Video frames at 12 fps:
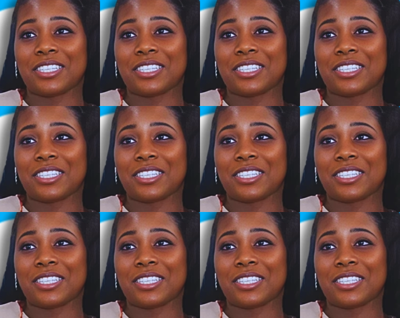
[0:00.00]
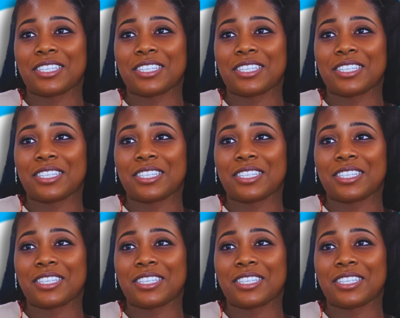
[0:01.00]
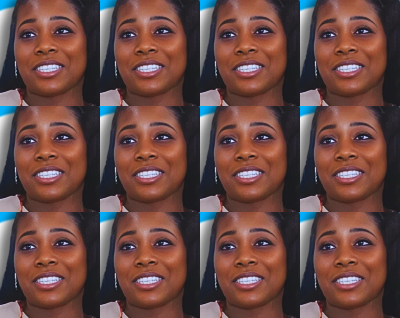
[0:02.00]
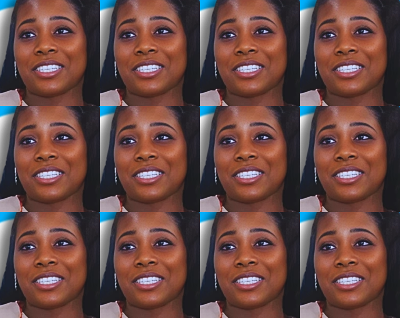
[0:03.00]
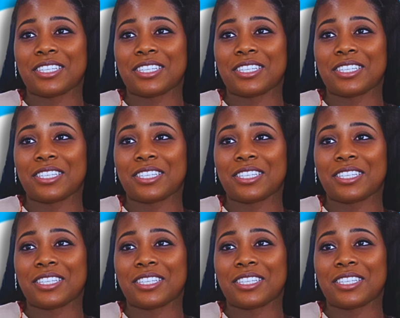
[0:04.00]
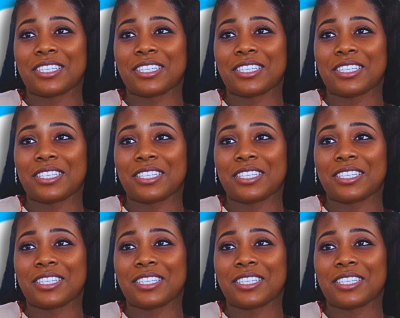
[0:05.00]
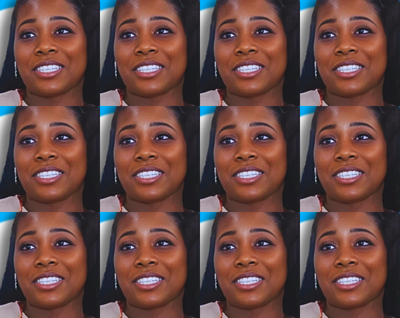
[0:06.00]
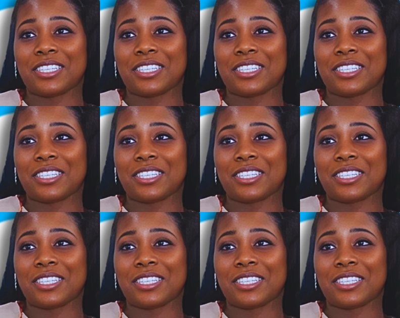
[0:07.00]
[no speech]